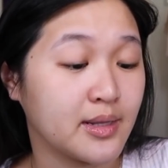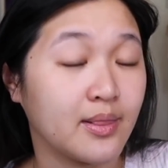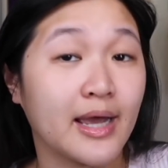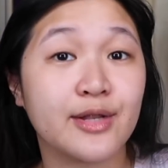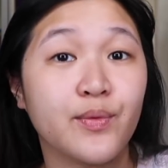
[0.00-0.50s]

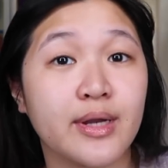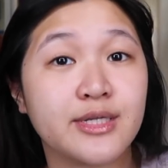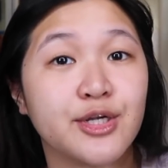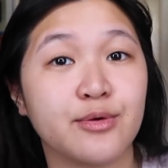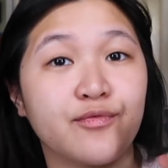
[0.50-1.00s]
Lightweight
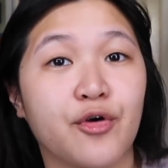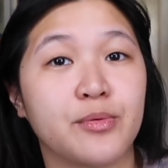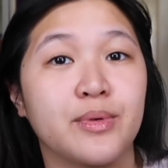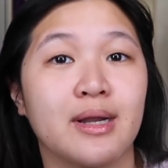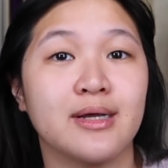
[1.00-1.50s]
Serum
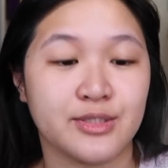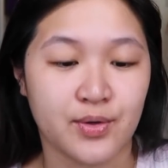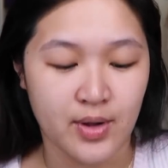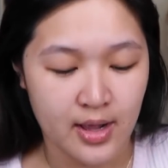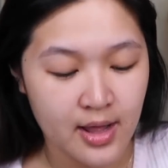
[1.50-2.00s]
Formula.
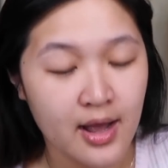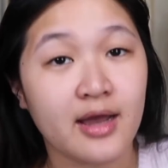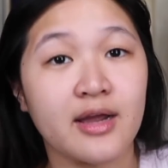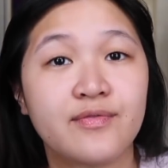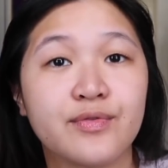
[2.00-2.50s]
So
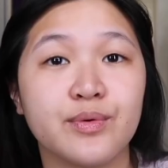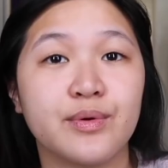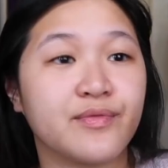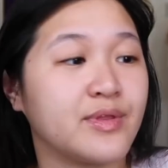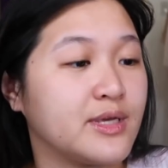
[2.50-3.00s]
I have two
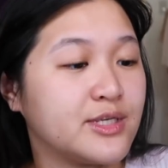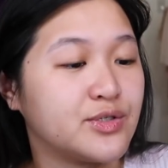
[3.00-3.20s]
of these.